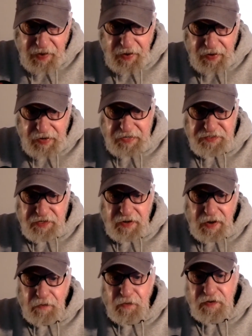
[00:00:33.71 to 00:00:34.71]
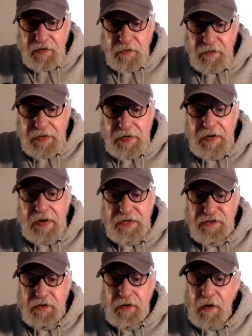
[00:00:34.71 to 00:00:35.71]
and I said I would do it
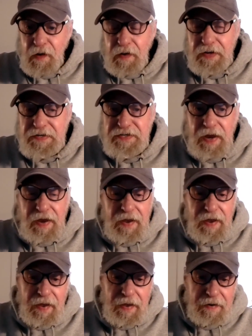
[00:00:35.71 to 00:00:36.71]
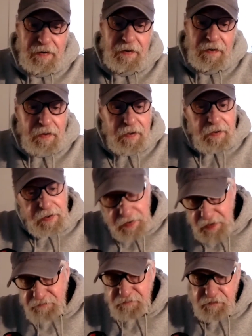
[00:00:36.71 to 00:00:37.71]
as long as I had
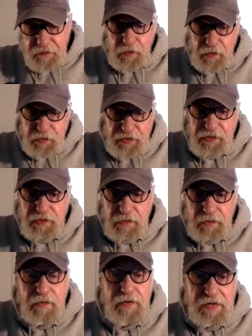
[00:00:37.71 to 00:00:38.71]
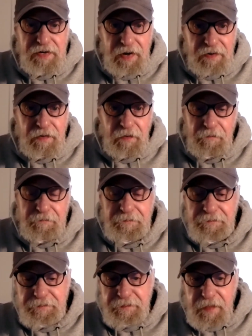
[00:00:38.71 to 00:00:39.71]
enough views to continue.
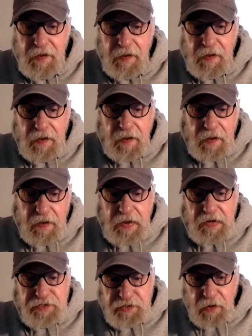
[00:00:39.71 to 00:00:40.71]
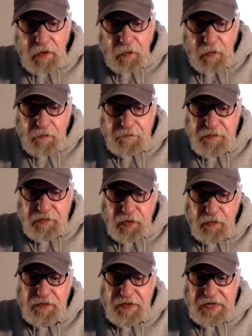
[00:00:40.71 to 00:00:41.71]
So,
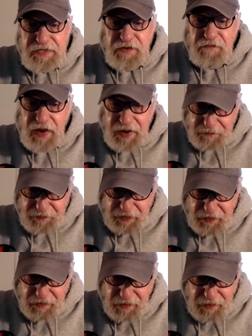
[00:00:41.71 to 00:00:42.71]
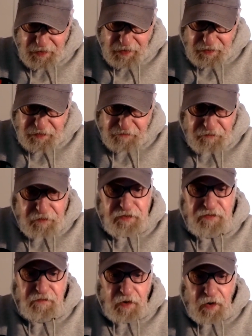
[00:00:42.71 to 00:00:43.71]
two things have happened. The
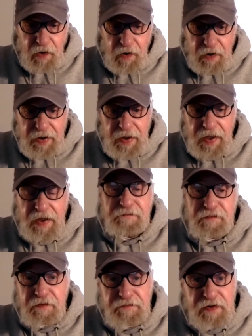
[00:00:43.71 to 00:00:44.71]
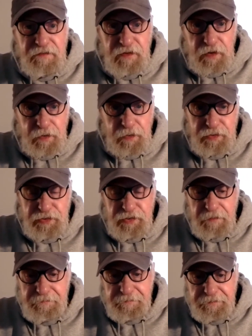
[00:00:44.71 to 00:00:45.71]
first vlog had 50 views.
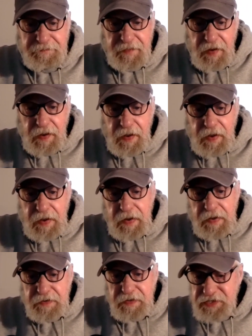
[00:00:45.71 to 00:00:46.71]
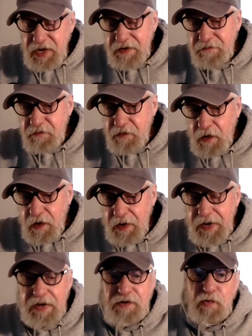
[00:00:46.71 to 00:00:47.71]
The second
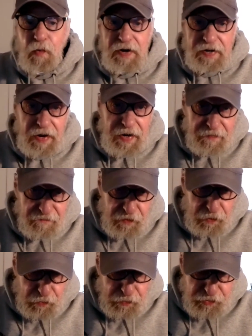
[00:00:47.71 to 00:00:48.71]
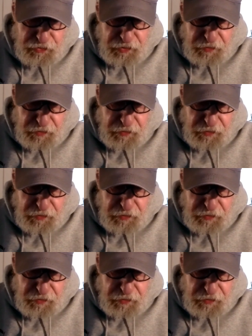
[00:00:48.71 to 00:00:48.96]
vlog had 28 views.